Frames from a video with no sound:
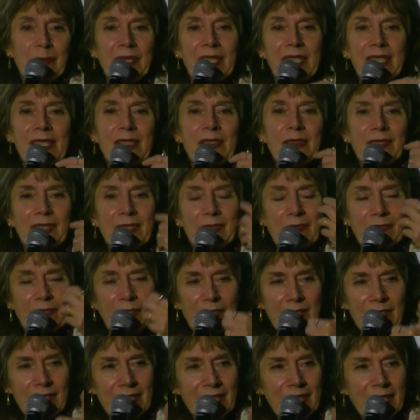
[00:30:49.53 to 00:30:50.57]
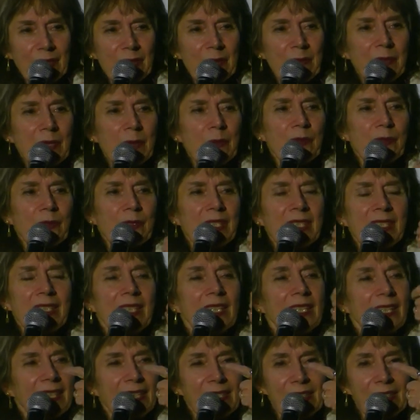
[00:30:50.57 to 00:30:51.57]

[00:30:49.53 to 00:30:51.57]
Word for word: because of involuntary memory,